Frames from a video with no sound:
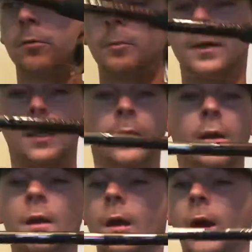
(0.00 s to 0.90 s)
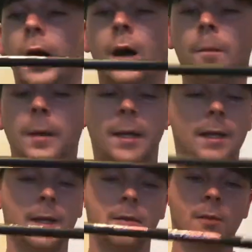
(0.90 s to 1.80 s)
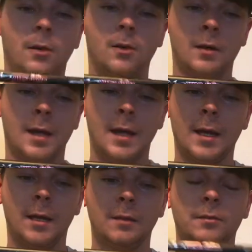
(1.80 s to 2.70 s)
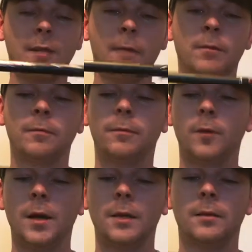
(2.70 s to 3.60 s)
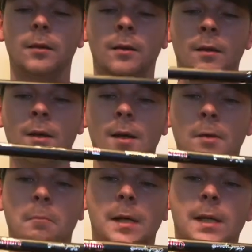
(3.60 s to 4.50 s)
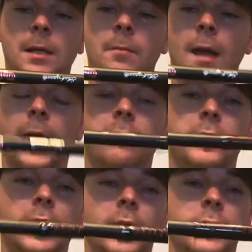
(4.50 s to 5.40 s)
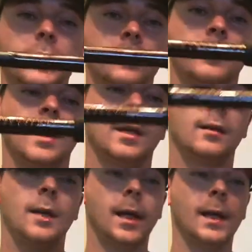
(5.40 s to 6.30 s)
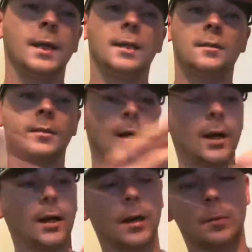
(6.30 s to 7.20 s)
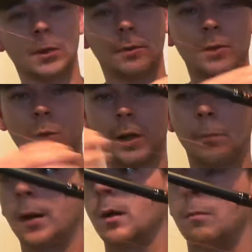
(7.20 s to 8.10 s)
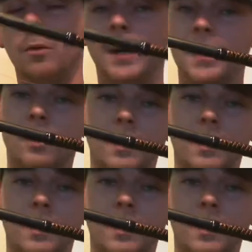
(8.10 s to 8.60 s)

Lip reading: me. And it is on a 7-foot medium heavy ugly stick. And it's got, I believe, 20 pound braid on